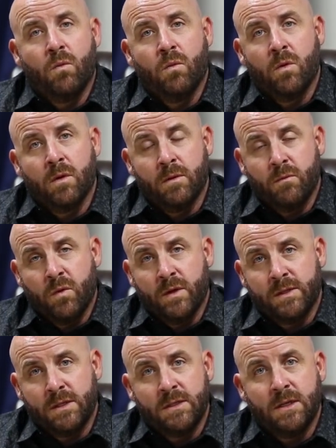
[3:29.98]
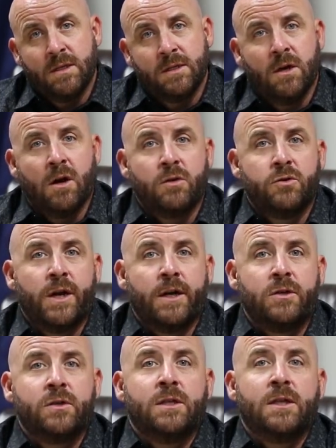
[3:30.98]
We're assisting these
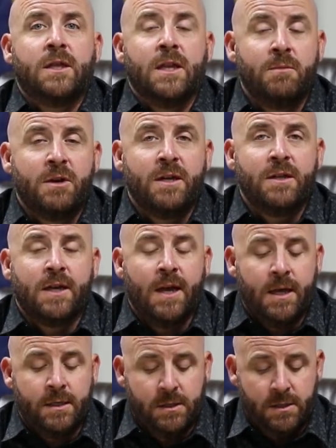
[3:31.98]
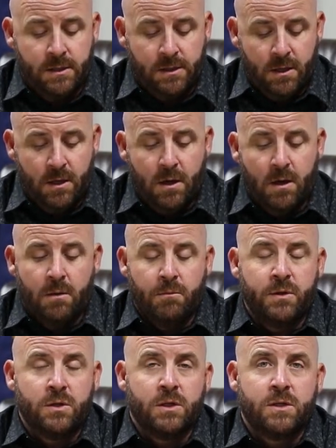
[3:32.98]
contractors in limiting the cases,
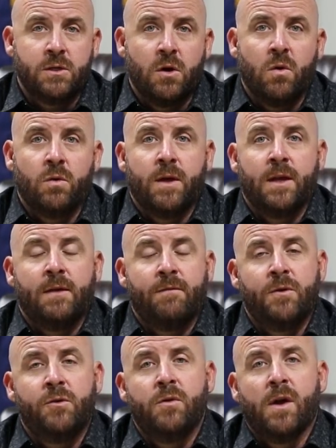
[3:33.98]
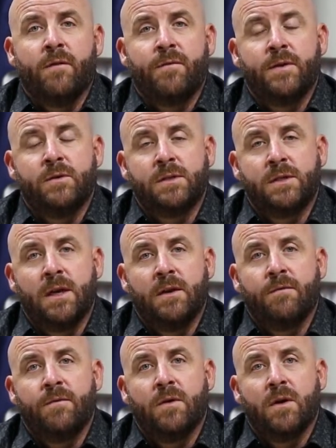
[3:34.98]
but just know that if you do not feel
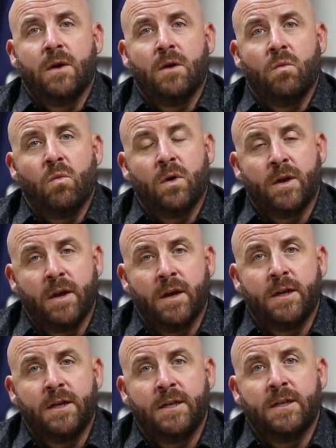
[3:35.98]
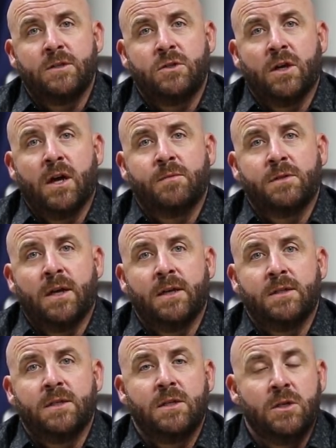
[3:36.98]
safe working on any of these job
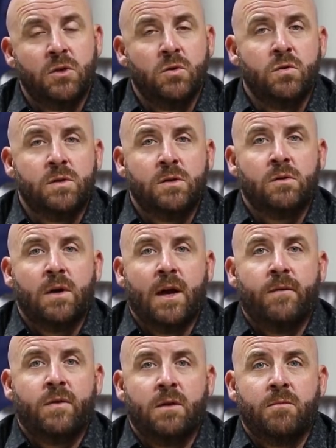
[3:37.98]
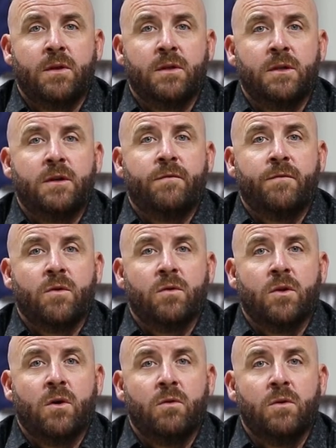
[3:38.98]
sites, you still have the ability to
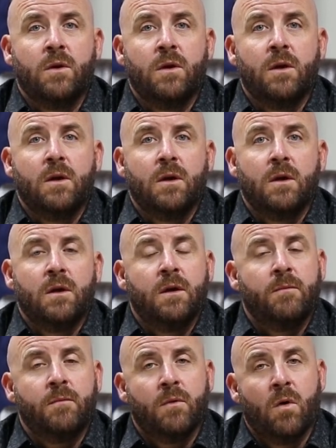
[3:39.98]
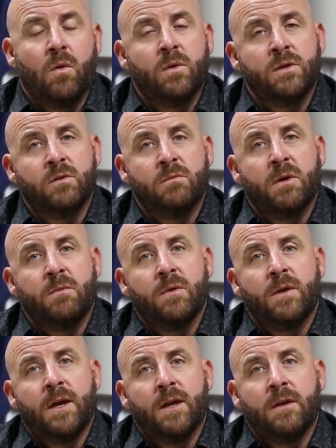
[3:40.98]
furlough. Always remember
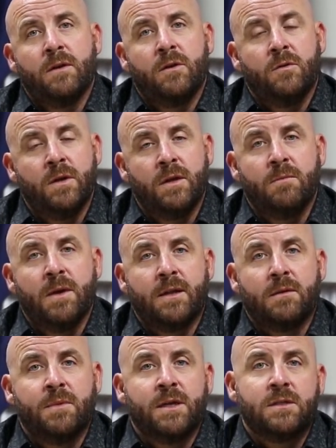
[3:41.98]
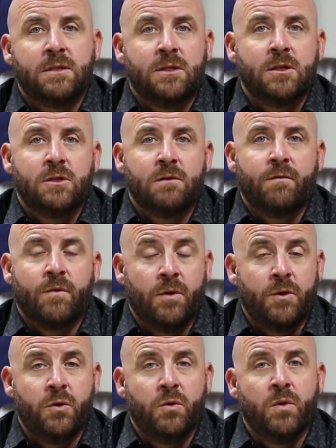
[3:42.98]
that. You need to make the best decision for
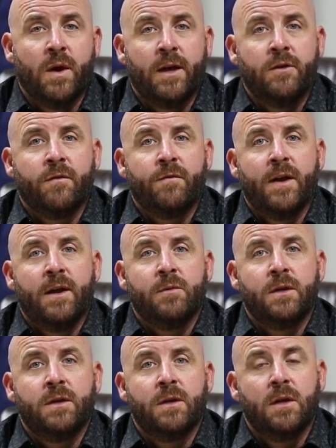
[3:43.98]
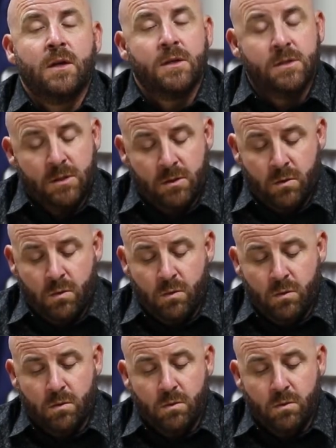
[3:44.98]
you and your family, so